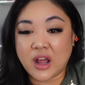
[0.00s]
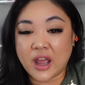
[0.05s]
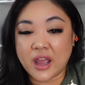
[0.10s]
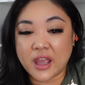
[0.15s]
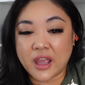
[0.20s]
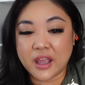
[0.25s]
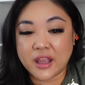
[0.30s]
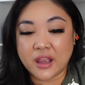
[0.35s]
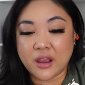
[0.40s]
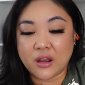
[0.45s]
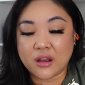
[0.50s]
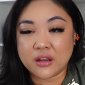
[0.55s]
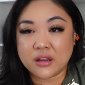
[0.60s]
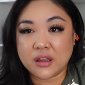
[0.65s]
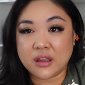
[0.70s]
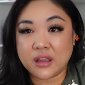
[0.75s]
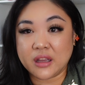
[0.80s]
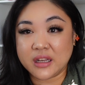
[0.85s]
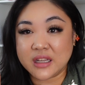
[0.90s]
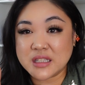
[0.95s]
I
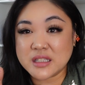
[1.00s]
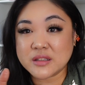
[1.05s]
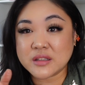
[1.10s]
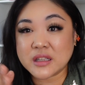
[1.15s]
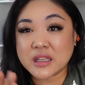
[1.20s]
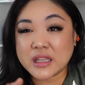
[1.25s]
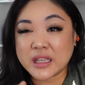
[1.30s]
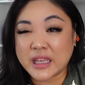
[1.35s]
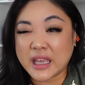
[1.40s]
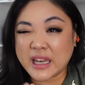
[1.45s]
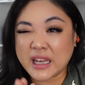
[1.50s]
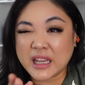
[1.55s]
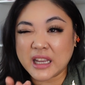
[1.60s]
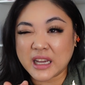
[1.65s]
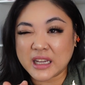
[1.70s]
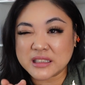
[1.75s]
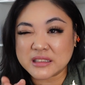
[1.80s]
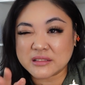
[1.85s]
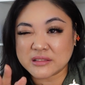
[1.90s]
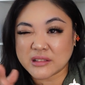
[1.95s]
it is getting
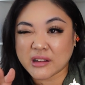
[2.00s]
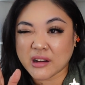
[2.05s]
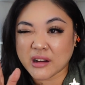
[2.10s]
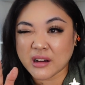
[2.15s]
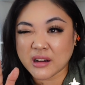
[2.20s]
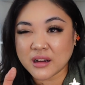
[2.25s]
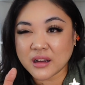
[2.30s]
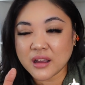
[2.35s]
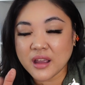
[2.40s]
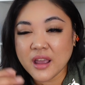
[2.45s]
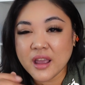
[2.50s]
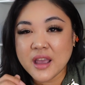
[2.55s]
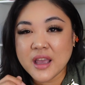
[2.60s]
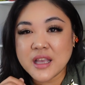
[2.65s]
kind of long,